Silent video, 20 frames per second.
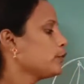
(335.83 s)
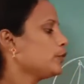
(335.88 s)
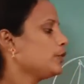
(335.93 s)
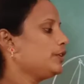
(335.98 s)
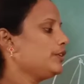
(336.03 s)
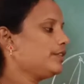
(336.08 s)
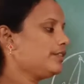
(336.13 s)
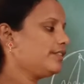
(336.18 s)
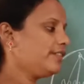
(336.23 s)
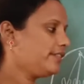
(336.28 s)

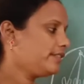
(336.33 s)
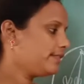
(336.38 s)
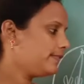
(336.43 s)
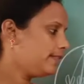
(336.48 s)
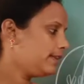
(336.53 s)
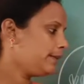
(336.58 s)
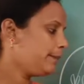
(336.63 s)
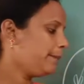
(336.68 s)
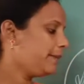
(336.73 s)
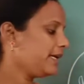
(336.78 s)
So this
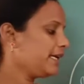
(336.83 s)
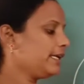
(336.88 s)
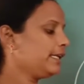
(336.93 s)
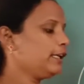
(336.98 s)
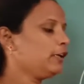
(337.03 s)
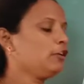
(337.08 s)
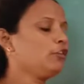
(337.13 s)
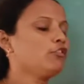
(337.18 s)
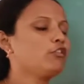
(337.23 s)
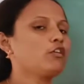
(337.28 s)
is the
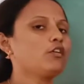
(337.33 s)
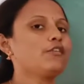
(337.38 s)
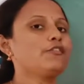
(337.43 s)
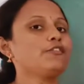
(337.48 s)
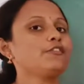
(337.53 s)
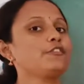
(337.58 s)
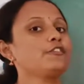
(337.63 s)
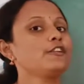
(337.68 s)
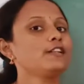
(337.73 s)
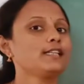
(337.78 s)
beginning
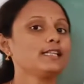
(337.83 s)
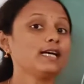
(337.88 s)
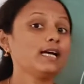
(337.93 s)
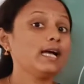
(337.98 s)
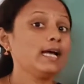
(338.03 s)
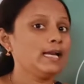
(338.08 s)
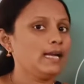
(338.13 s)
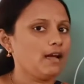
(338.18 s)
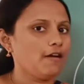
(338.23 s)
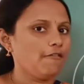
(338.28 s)
of the
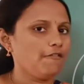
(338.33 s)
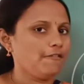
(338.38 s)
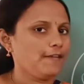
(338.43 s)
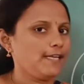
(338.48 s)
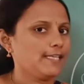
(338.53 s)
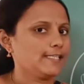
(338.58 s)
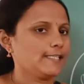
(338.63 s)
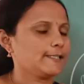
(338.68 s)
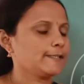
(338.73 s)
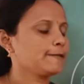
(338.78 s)

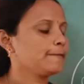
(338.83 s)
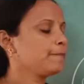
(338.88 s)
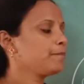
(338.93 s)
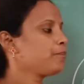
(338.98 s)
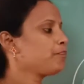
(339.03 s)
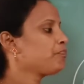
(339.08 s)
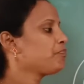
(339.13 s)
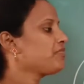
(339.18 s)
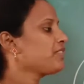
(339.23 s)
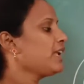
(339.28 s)

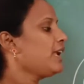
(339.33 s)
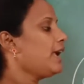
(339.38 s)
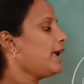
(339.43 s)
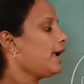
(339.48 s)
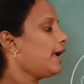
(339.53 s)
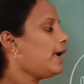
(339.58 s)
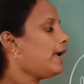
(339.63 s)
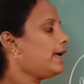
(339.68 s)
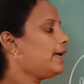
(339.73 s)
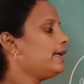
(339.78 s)
anaphase,
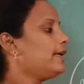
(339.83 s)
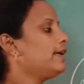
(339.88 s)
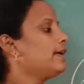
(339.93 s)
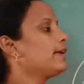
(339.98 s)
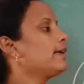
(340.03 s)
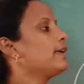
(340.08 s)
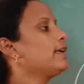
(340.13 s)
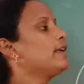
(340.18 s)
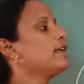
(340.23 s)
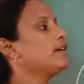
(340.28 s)

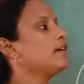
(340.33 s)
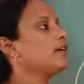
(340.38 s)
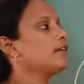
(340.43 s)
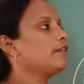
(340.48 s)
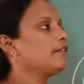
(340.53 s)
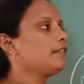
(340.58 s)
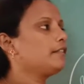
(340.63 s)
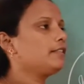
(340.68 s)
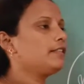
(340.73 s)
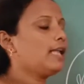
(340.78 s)
and
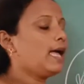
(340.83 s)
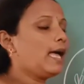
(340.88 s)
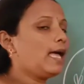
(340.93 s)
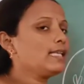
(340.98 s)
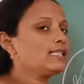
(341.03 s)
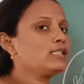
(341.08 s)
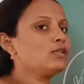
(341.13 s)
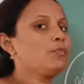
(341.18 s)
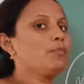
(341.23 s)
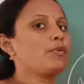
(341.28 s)

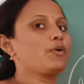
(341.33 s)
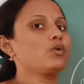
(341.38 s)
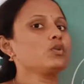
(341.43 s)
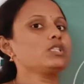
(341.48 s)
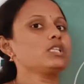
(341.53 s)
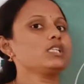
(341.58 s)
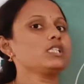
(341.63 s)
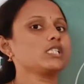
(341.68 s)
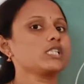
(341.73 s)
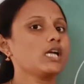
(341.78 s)
as the
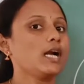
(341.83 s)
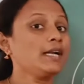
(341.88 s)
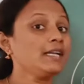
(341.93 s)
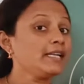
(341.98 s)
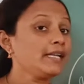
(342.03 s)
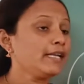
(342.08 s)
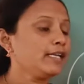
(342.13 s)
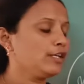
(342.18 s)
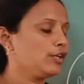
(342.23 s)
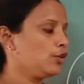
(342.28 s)
process
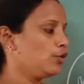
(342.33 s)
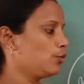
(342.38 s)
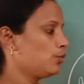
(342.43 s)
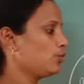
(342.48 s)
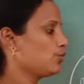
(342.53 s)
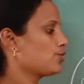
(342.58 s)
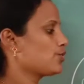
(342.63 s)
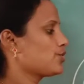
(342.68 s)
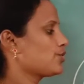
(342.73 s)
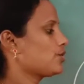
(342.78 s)

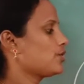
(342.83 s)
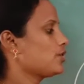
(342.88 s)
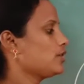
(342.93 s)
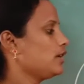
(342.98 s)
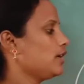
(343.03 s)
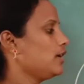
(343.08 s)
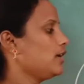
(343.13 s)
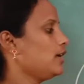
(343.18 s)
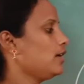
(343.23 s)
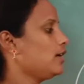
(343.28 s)

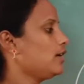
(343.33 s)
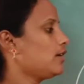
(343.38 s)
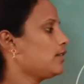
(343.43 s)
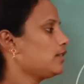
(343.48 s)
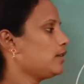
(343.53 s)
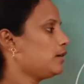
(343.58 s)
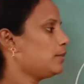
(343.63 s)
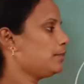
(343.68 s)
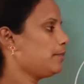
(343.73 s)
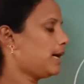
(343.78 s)
continues, here
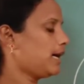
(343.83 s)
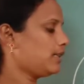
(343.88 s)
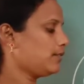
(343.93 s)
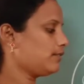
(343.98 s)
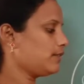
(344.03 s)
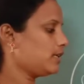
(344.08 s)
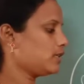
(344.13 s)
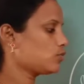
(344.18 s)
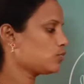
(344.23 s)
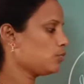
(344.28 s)
the
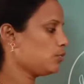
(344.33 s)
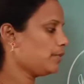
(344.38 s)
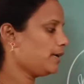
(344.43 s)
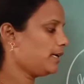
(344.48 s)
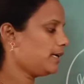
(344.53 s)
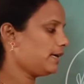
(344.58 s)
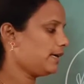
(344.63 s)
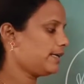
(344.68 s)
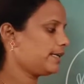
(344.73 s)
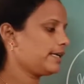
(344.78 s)
pathwise
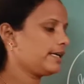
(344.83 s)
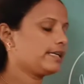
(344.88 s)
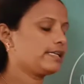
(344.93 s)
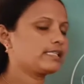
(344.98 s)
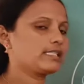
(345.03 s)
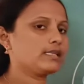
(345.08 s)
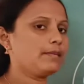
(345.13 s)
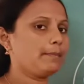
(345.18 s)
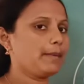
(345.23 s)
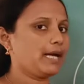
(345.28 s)
movement and here
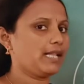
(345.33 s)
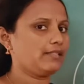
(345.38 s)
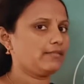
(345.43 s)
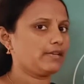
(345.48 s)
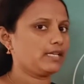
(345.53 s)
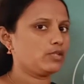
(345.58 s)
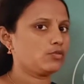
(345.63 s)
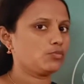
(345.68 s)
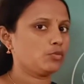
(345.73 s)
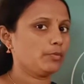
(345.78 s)
is the
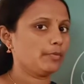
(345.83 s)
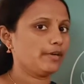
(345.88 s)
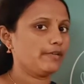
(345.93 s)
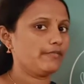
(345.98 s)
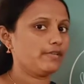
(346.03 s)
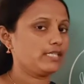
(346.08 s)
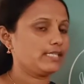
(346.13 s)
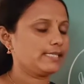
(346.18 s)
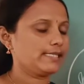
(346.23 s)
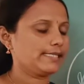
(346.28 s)
pathwise
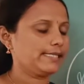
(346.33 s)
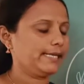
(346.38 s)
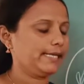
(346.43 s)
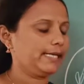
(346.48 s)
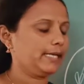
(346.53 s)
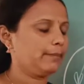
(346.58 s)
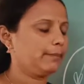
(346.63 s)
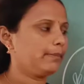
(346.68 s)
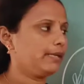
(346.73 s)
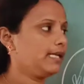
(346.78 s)
movement which is
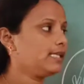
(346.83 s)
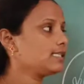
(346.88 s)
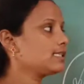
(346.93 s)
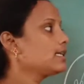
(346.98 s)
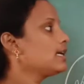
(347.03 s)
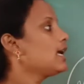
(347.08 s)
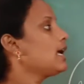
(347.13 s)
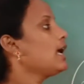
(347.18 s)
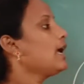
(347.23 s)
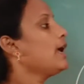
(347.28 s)
taking
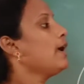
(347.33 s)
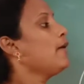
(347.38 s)
place.